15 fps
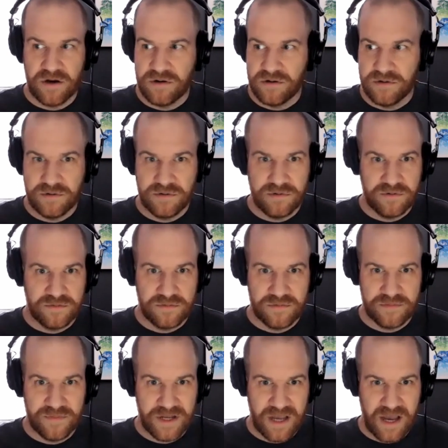Oh
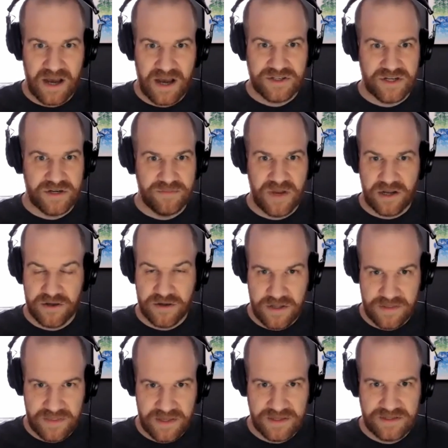my gosh, I'm not good
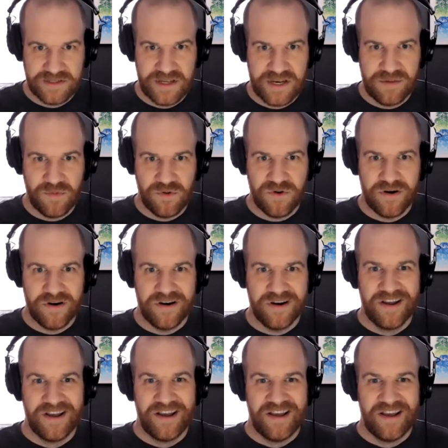at this anymore.